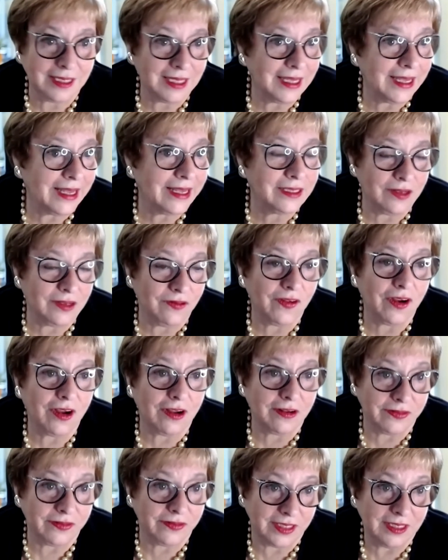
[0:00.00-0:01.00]
has
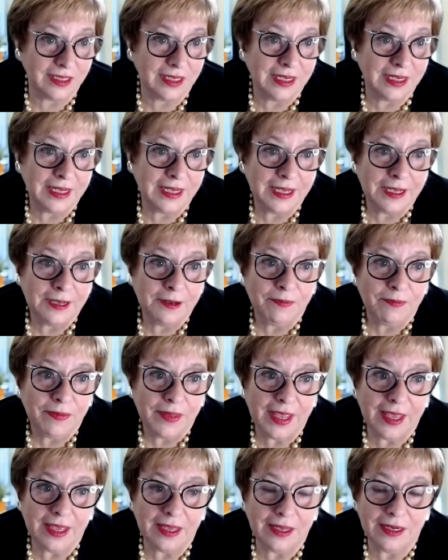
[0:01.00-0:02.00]
evolved.
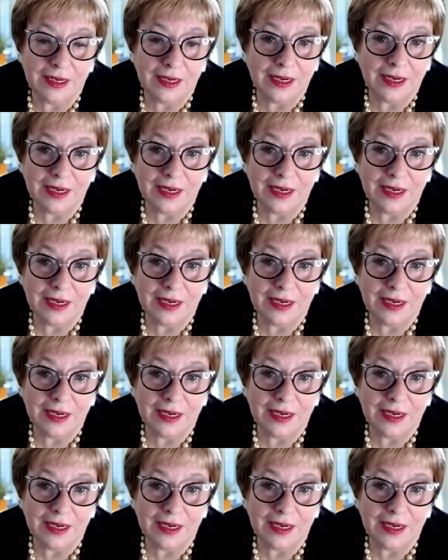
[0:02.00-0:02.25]
And